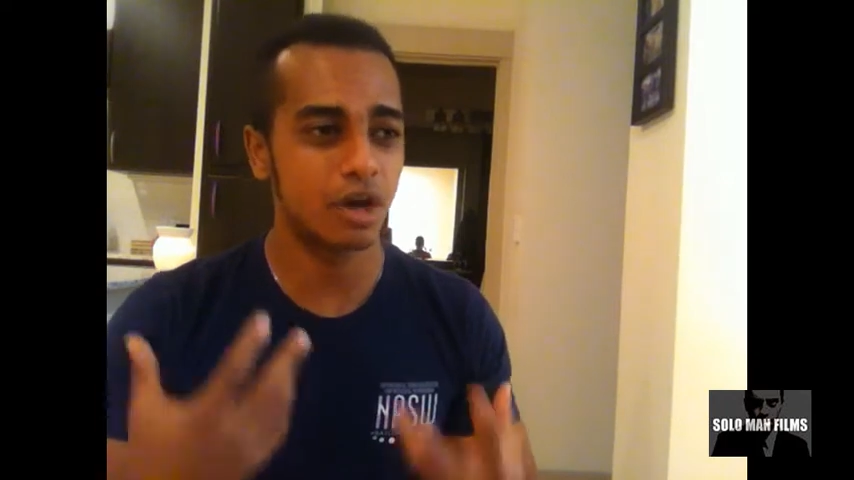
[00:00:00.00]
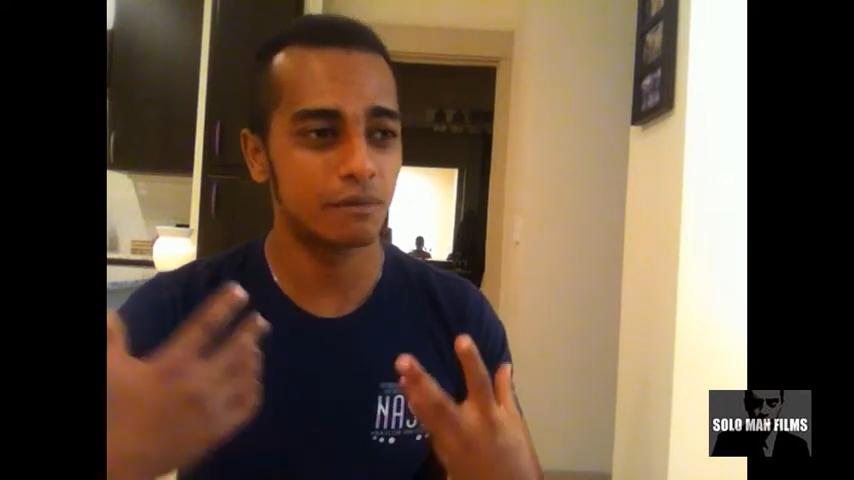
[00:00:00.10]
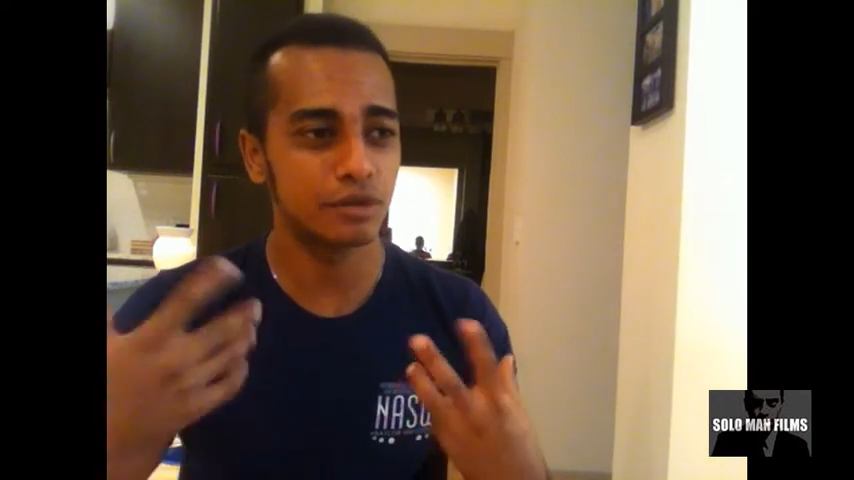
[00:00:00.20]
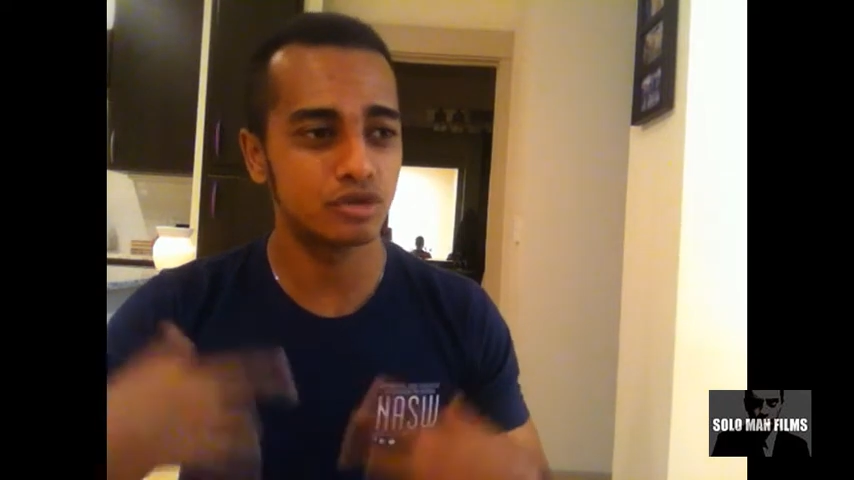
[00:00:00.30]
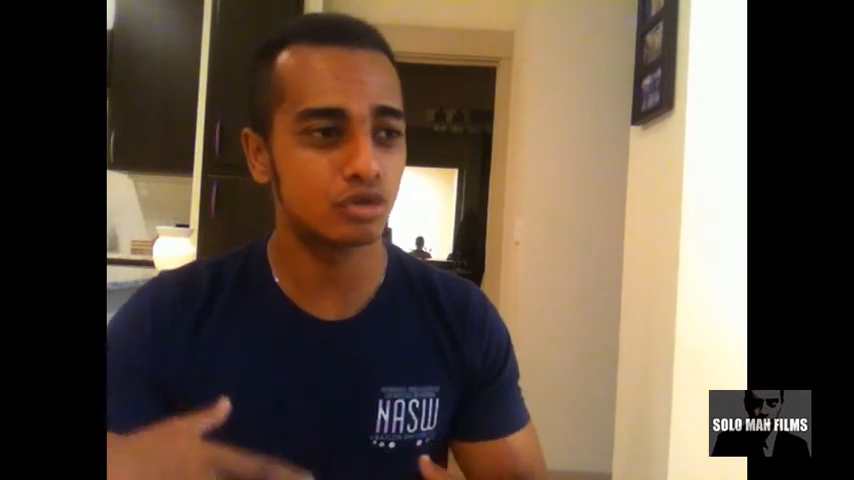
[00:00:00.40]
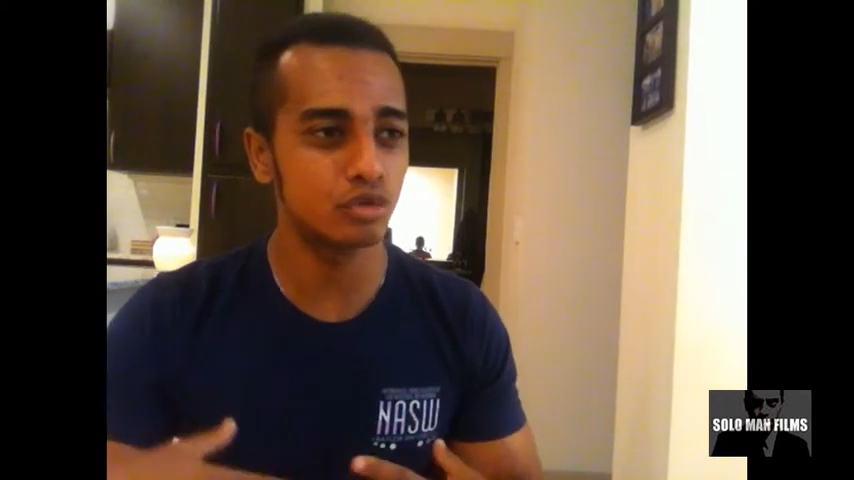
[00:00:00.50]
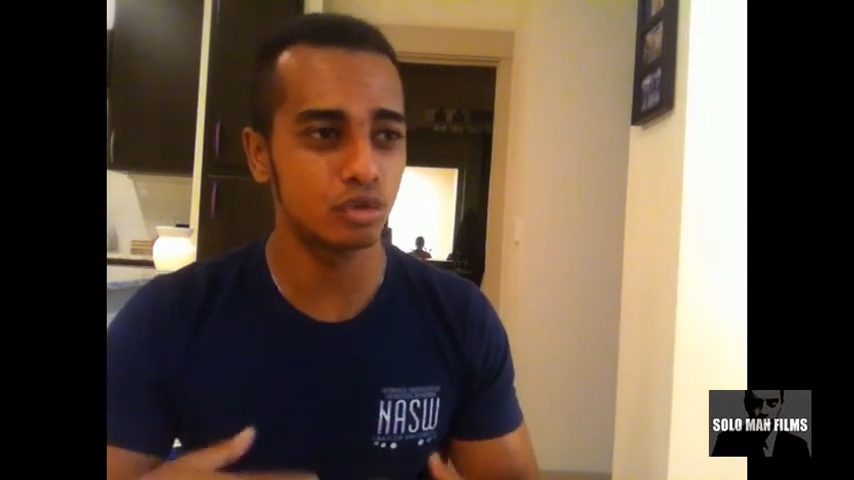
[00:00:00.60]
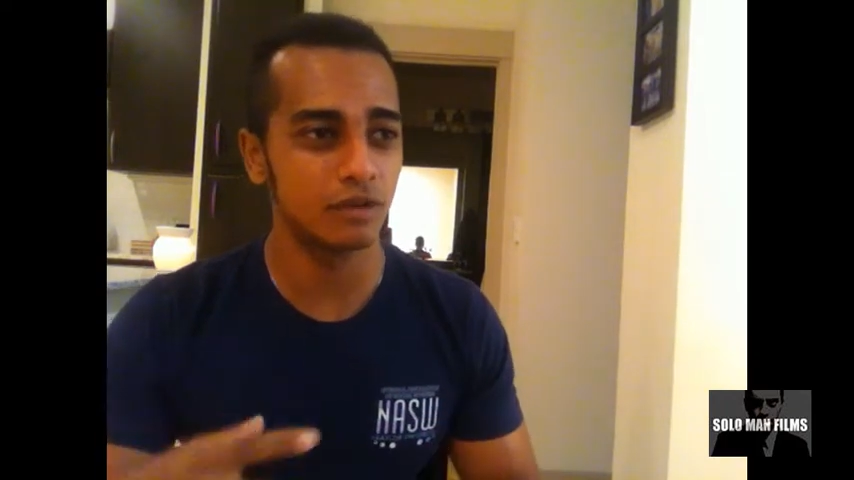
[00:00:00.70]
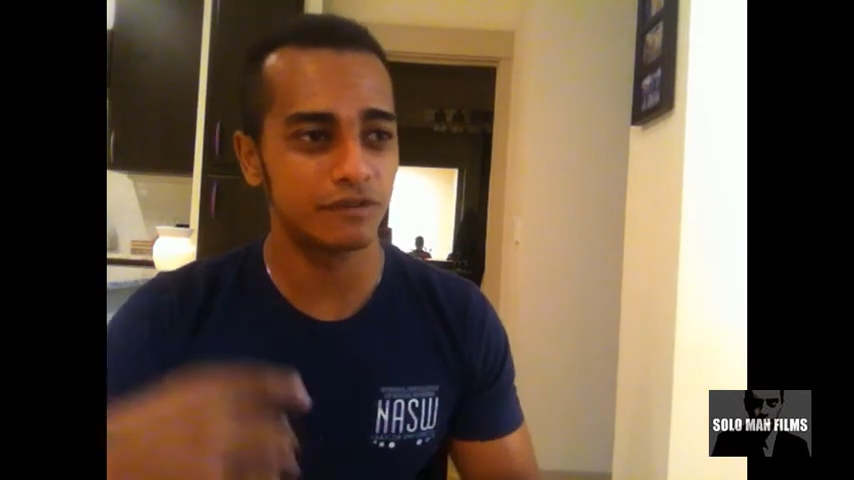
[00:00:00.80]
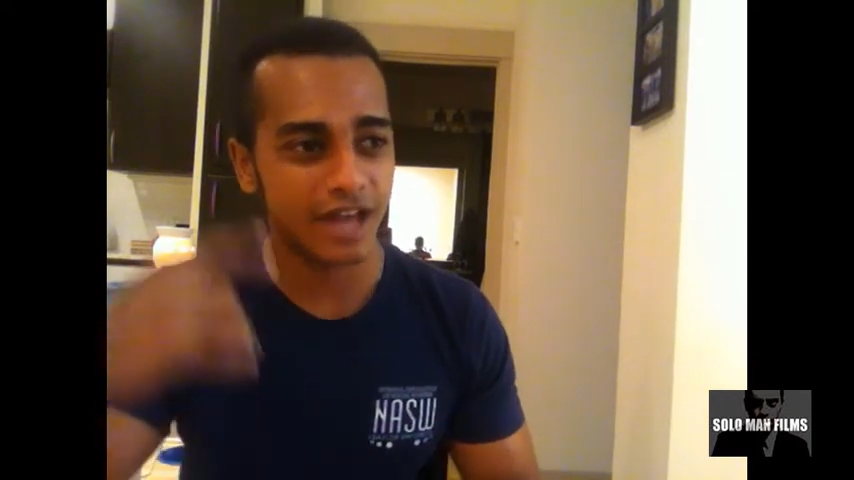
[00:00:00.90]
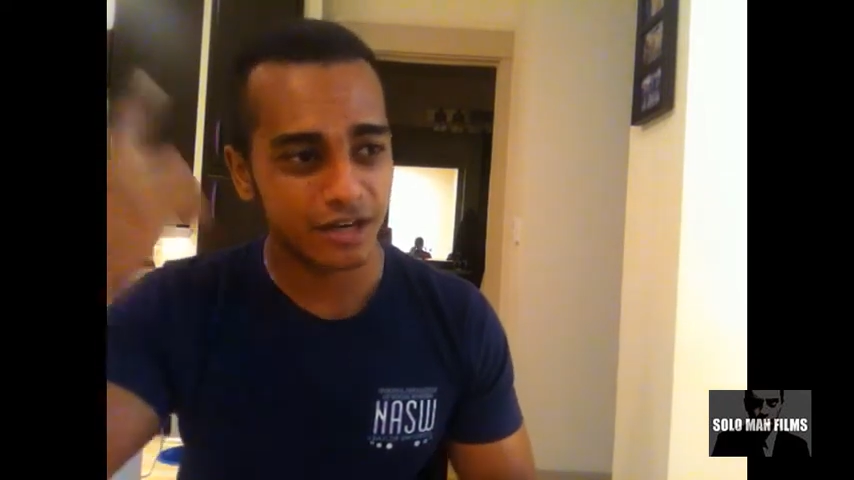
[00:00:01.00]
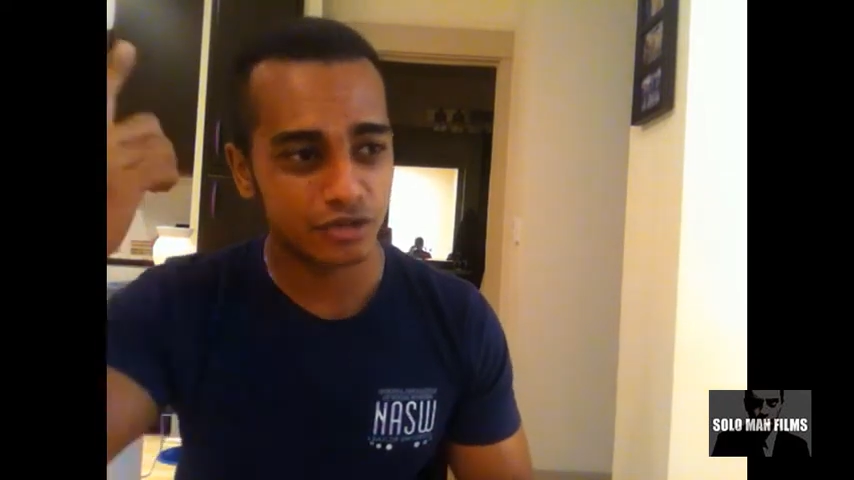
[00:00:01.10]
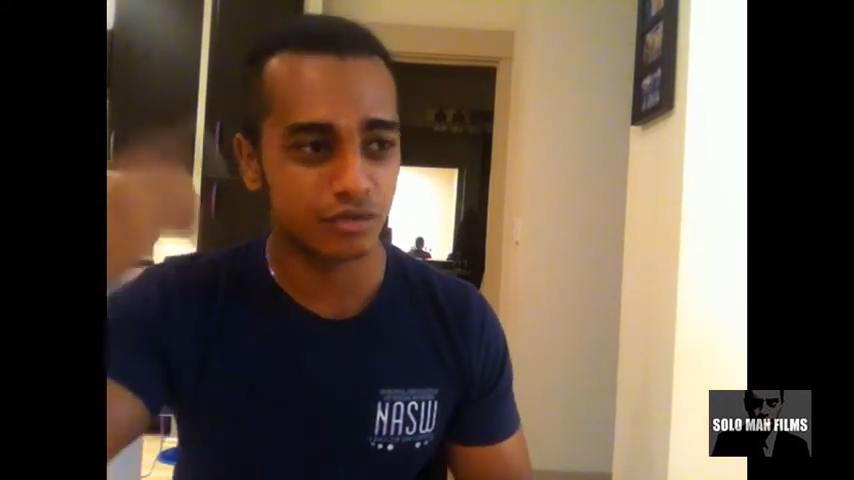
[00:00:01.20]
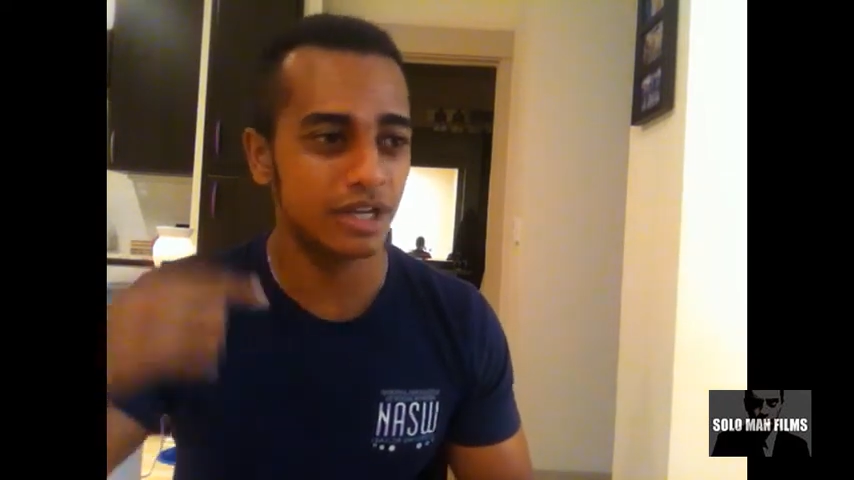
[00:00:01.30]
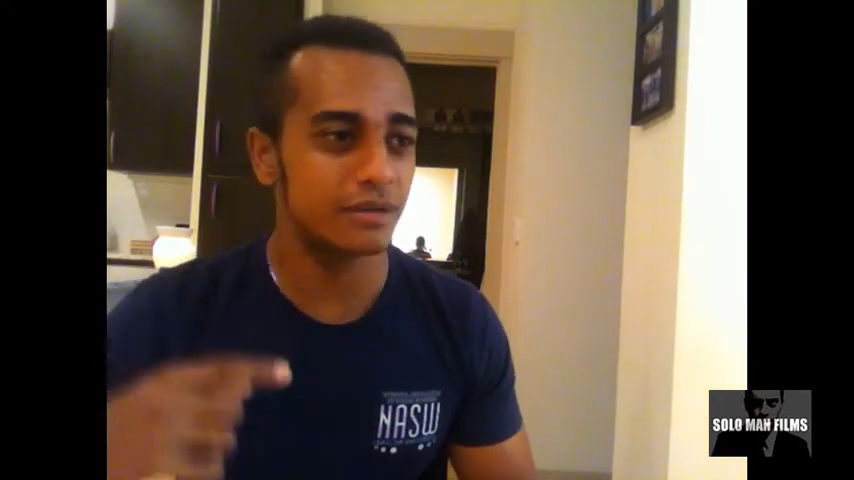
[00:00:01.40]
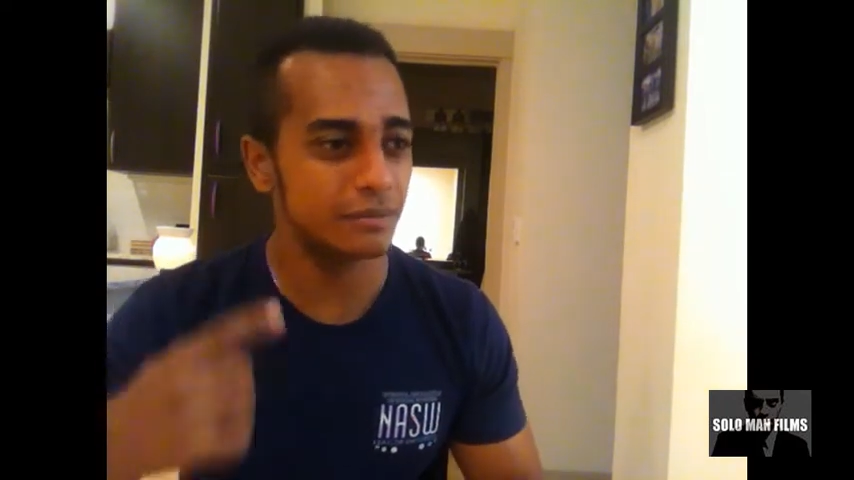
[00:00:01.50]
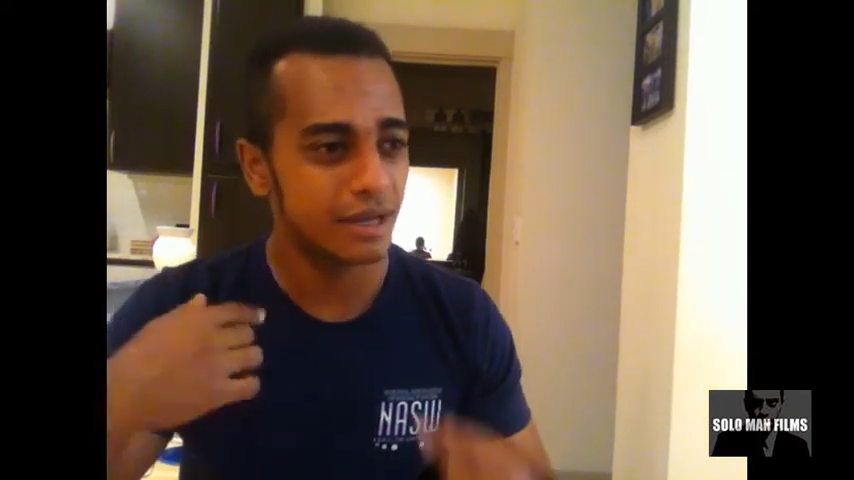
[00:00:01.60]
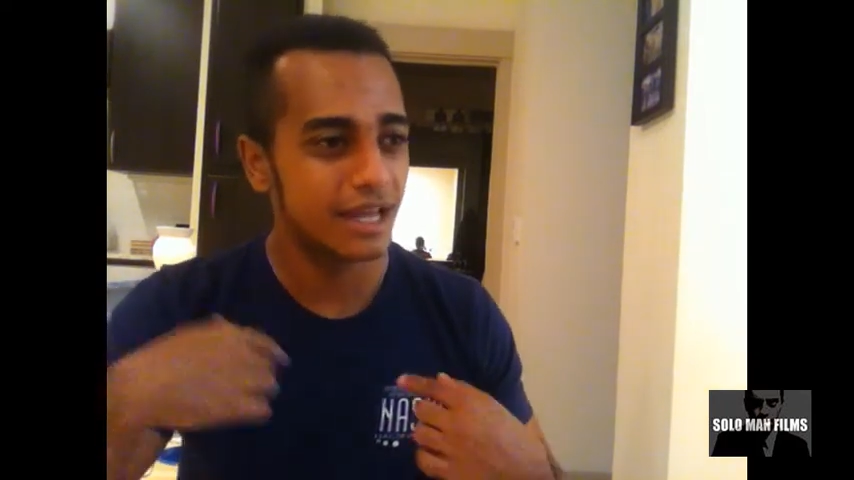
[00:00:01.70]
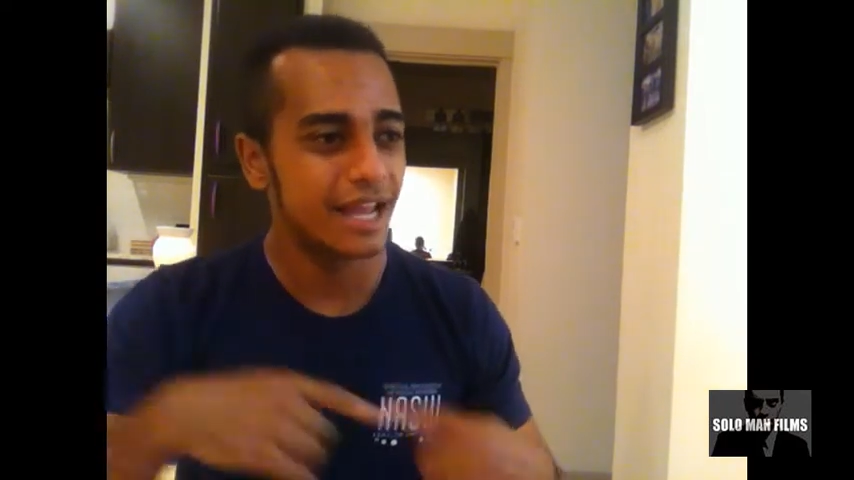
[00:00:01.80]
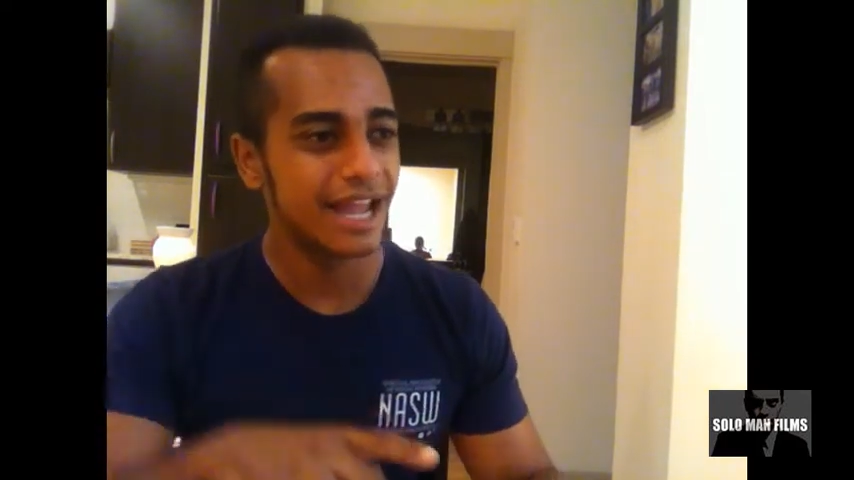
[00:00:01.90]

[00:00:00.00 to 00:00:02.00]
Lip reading: become the tool of that dream